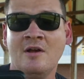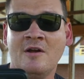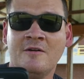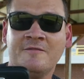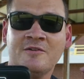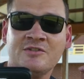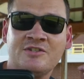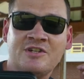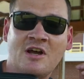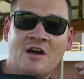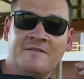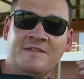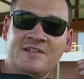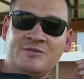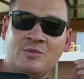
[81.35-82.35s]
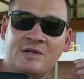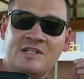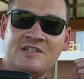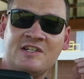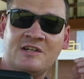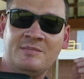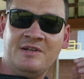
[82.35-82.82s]
First off, this one
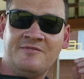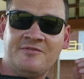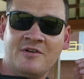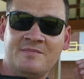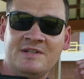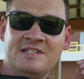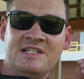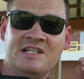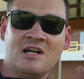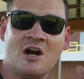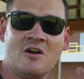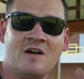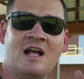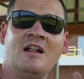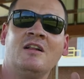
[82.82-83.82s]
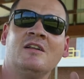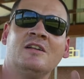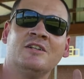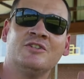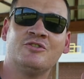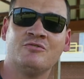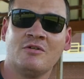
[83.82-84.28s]
is gonna be from the DRL
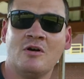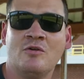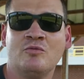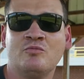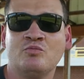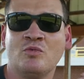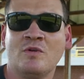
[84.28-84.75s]
drone